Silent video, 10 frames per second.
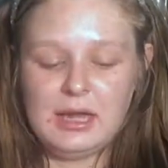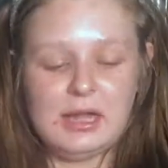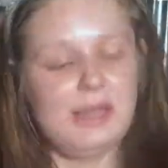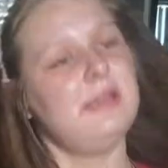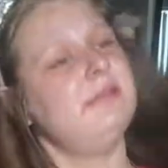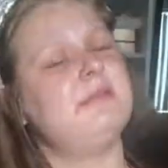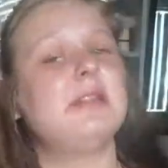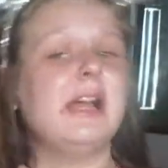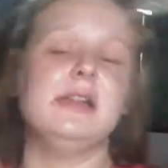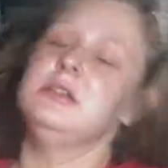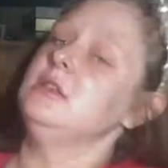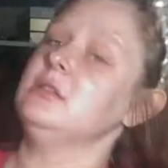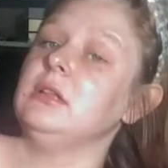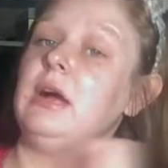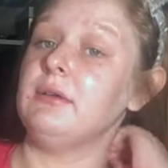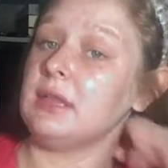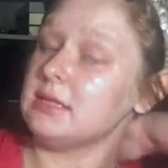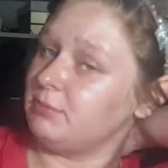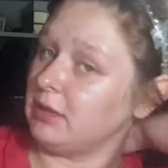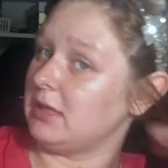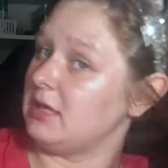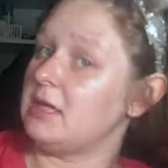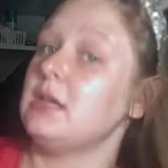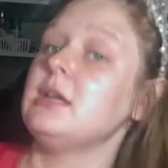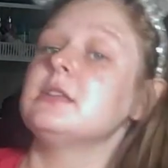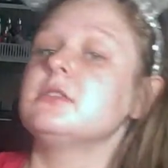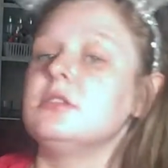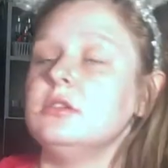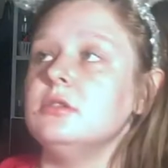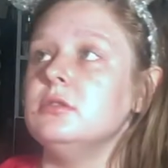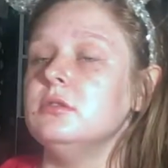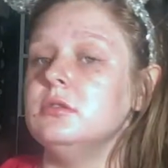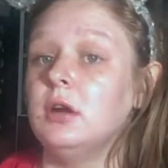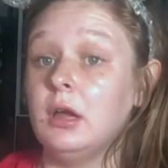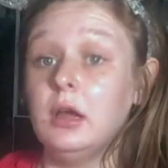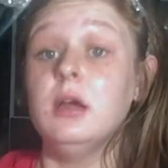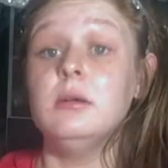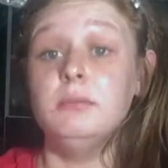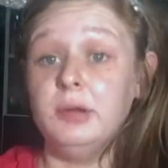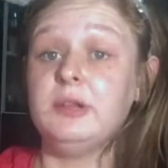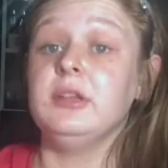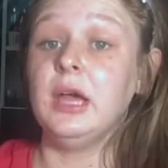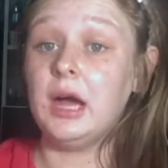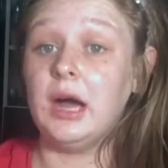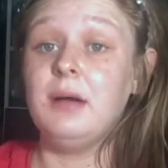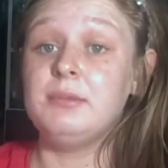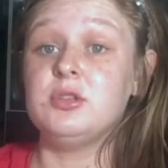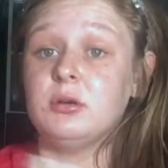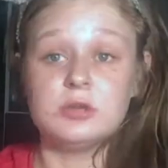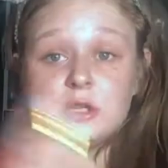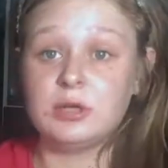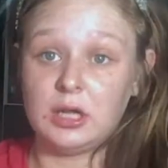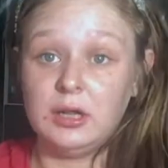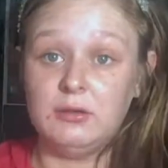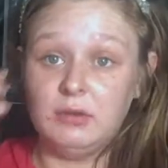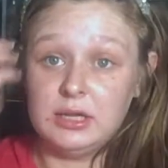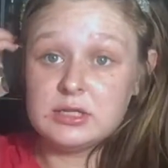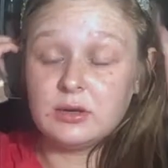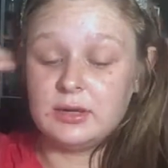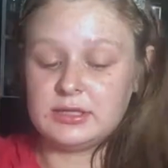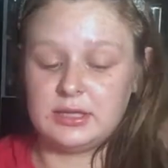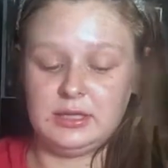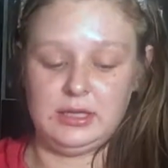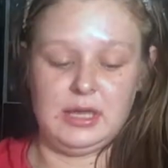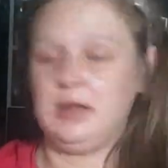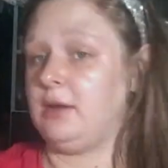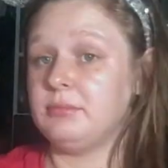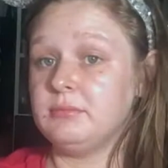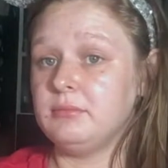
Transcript: I tend to use a lot with this, but the key is to build it up. Don't do it all at once or it's gonna cake up.